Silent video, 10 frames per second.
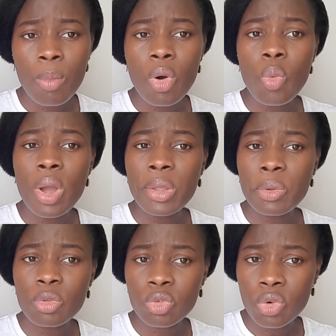but when
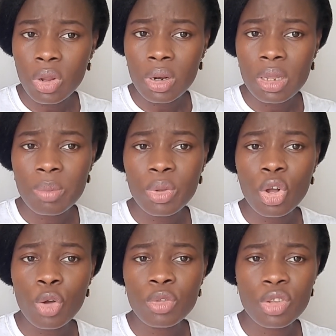used wrongly
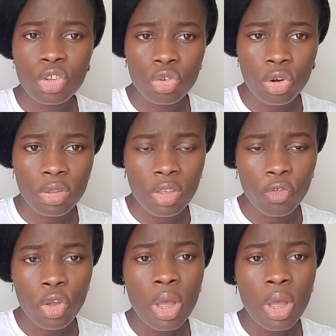becomes destructive.